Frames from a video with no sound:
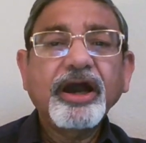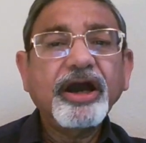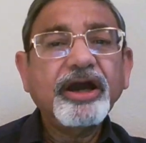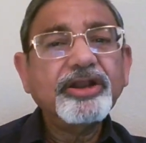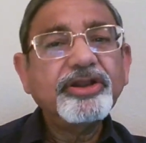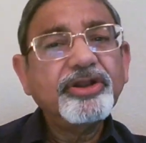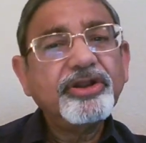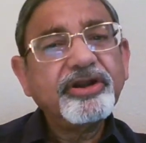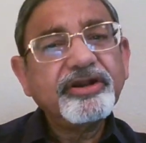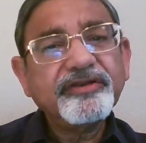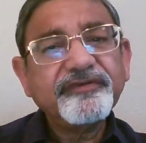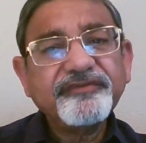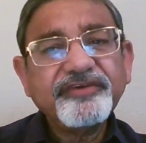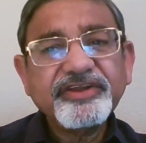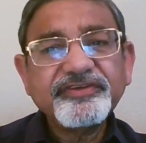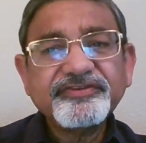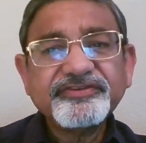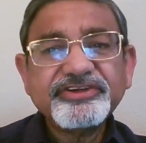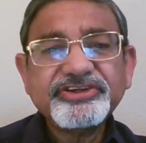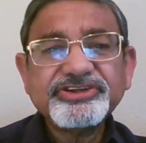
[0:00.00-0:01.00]
A lot of
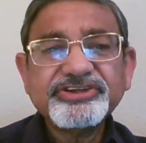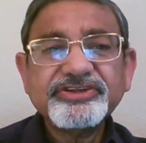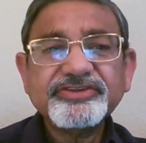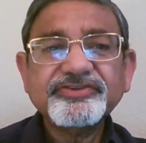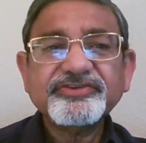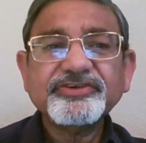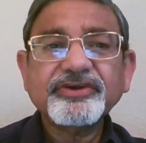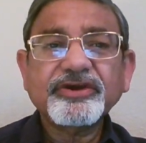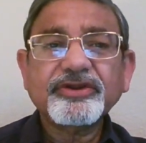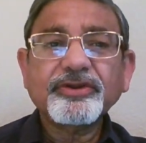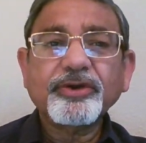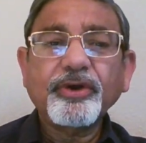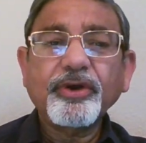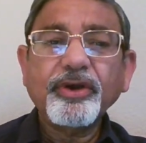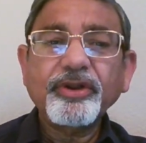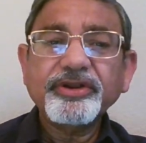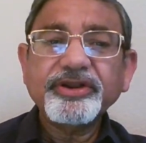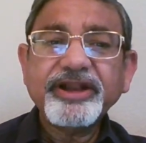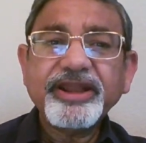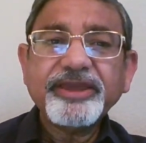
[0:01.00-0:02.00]
decisions are
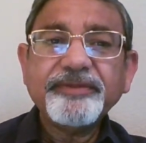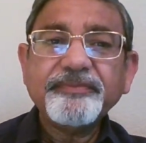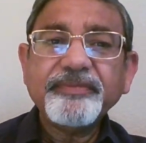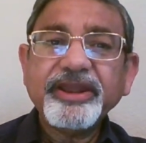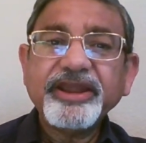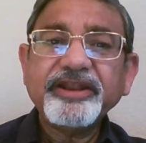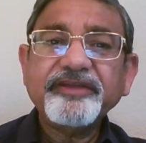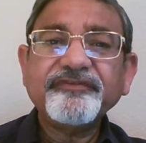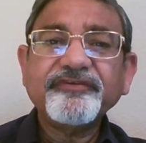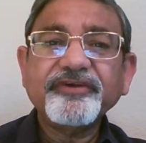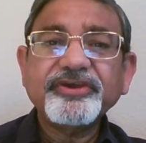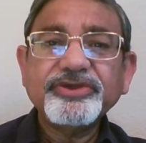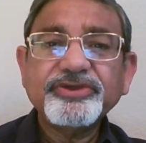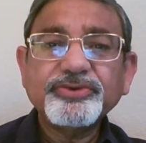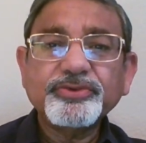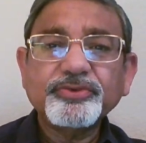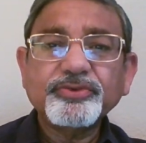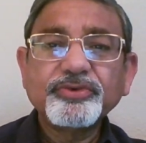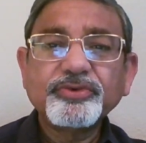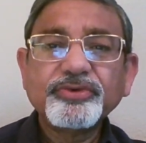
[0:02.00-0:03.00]
already made for
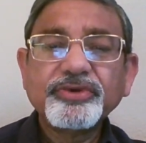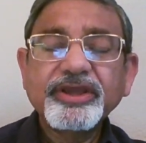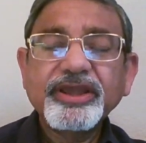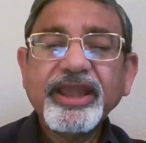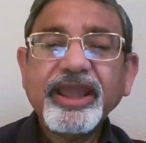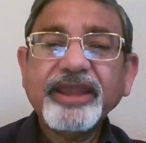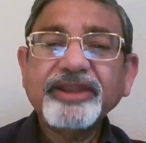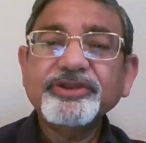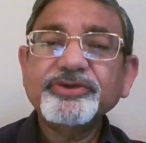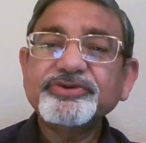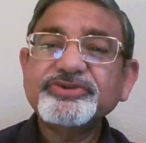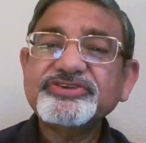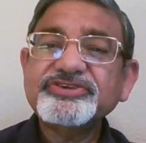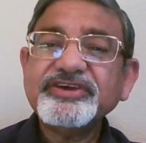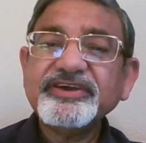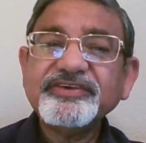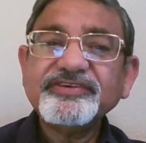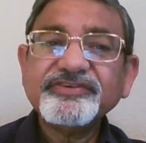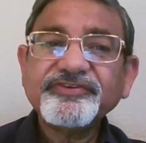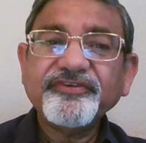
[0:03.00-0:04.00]
you, and you
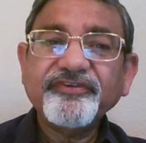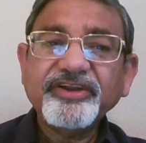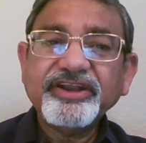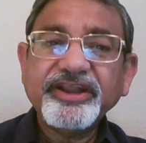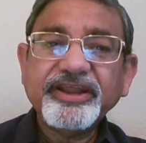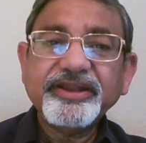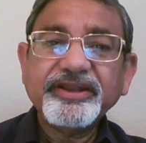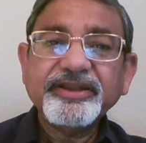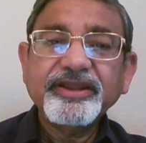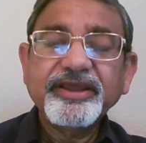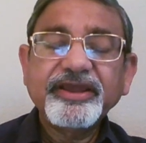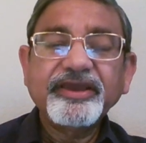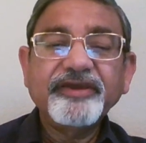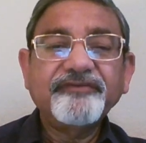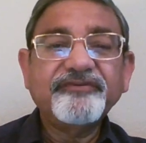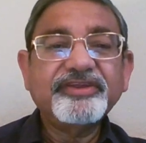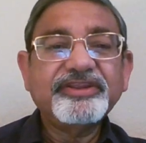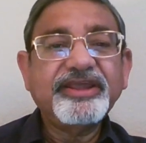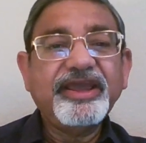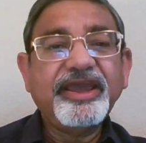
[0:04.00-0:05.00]
just fit in
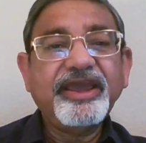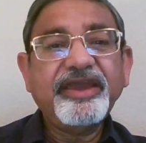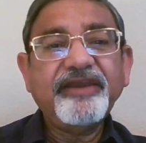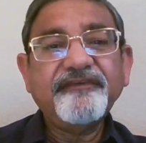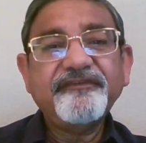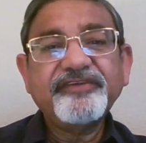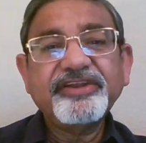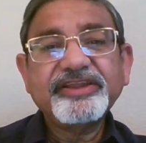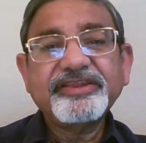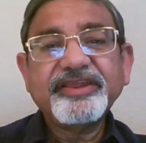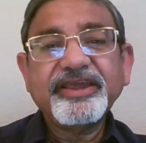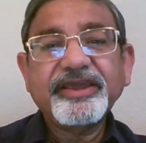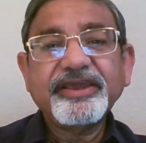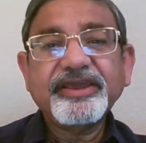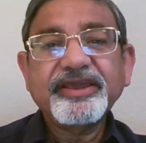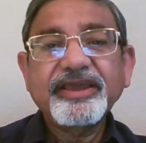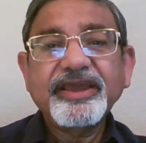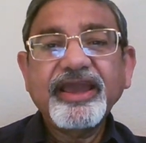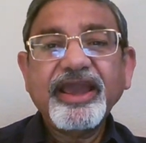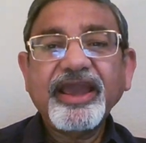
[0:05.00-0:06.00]
with everything
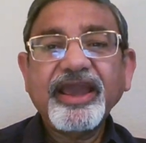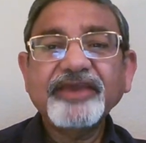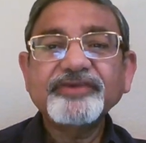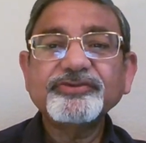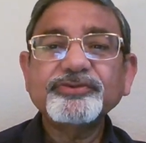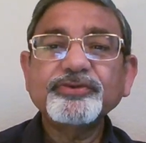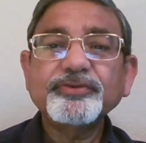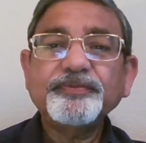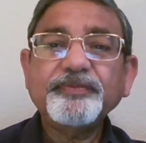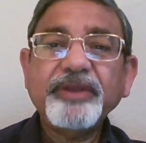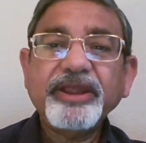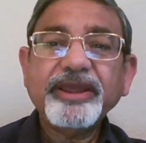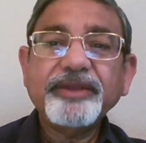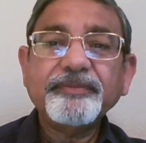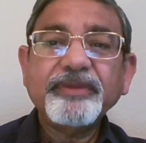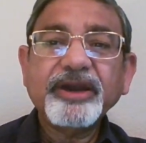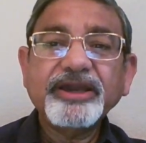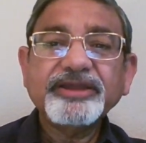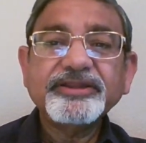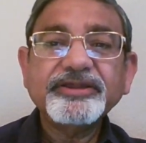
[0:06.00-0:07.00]
as you play
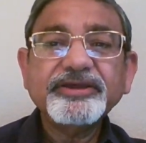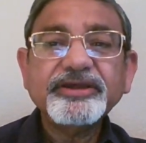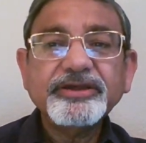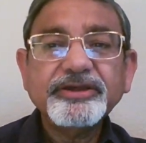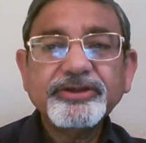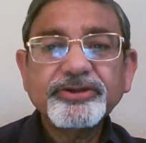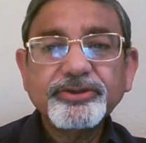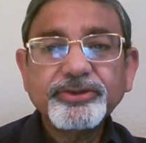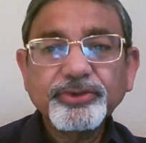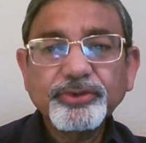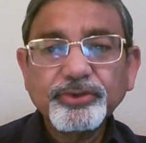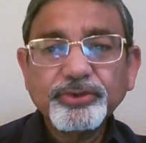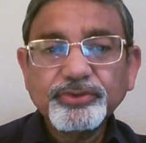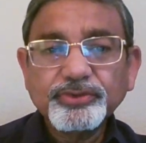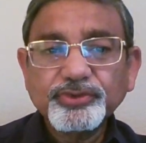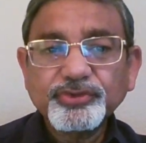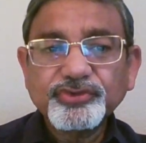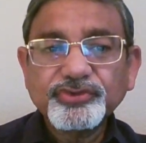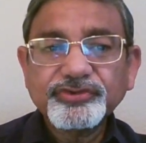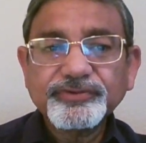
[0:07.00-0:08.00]
by the
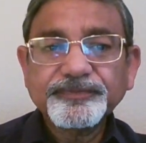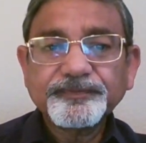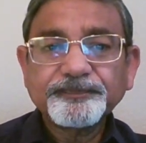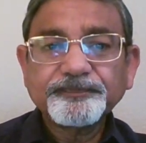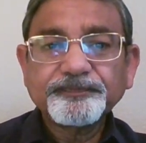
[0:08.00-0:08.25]
rules.